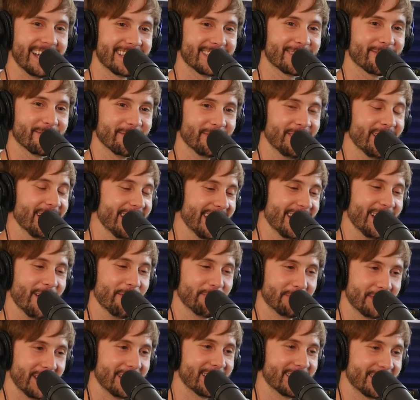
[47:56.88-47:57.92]
that's you
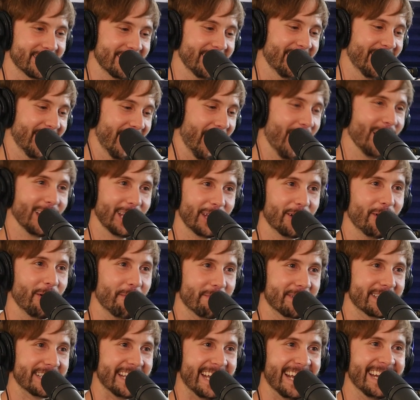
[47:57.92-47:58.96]
know that's a little
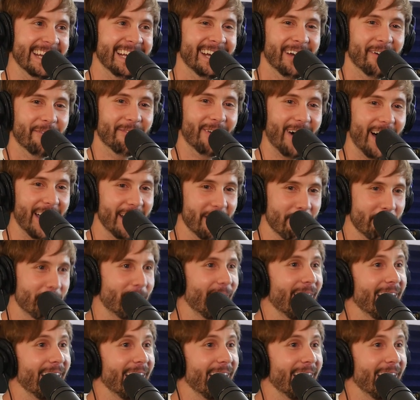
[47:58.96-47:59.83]
obscene yeah but